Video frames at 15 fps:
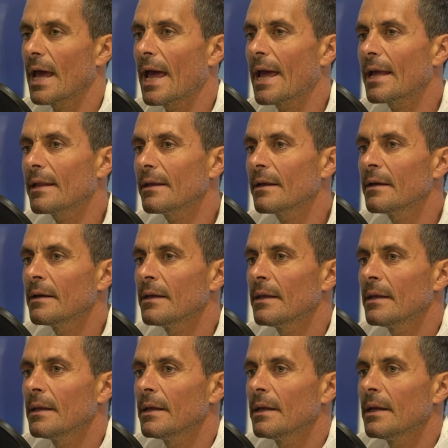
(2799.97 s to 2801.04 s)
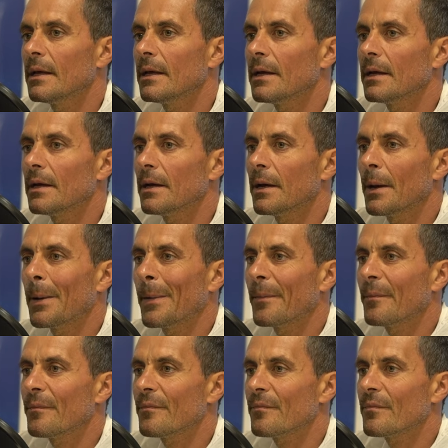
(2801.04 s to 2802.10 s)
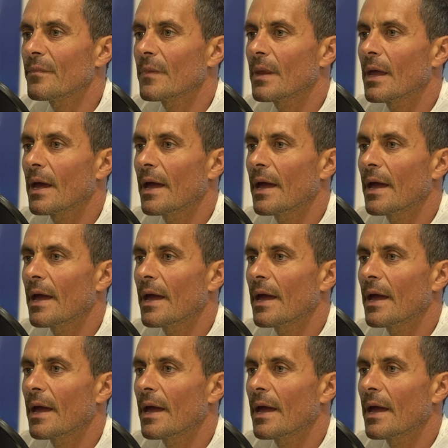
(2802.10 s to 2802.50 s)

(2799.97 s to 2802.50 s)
And um,